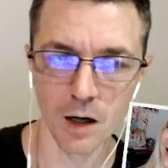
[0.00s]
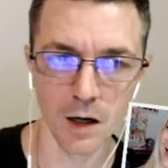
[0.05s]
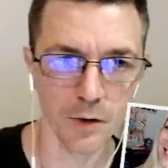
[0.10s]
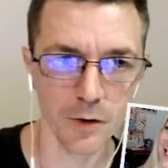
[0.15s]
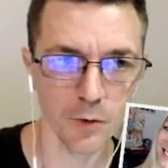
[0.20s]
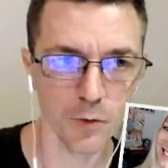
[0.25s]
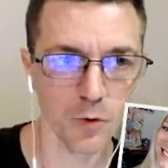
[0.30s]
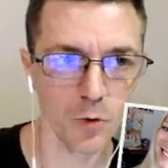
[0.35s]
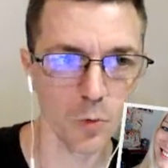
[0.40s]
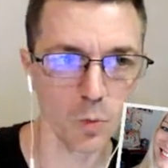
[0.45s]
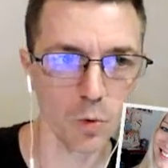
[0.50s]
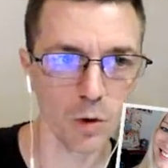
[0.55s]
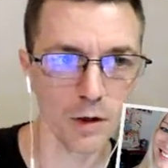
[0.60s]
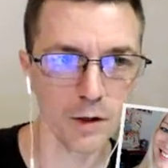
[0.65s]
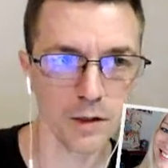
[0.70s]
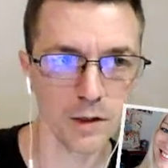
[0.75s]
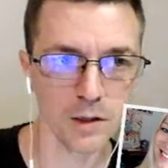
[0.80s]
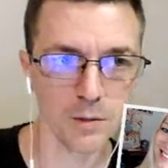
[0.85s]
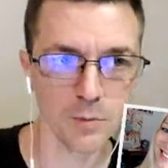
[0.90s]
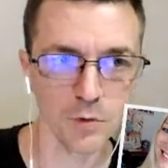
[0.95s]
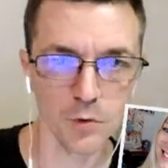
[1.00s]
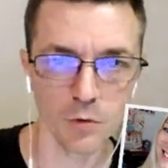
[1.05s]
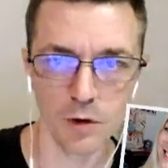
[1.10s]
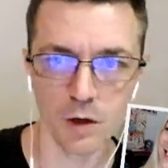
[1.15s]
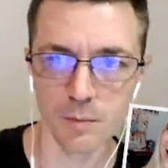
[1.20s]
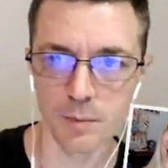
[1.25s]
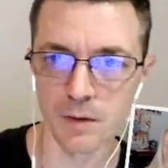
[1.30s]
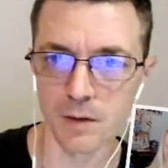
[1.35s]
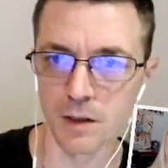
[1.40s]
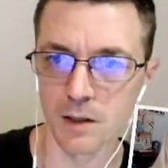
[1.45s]
I don't know why it keeps
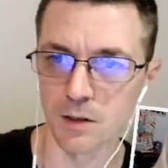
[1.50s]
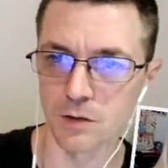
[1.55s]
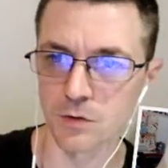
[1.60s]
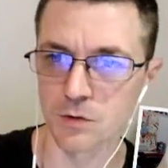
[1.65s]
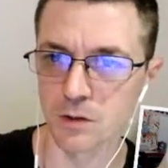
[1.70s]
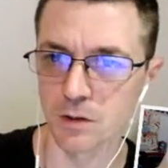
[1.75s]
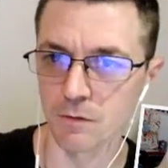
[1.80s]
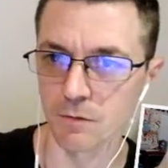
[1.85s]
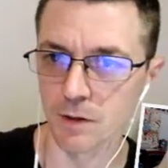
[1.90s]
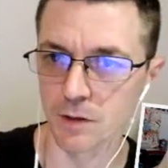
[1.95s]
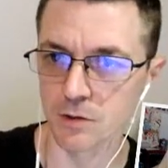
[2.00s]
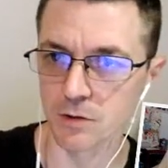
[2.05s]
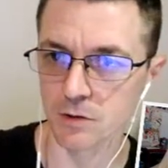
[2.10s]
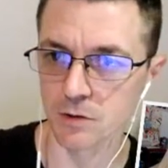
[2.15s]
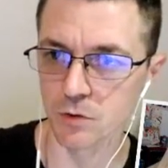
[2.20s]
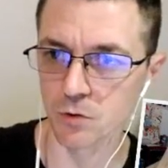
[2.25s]
grabbing that instead of actually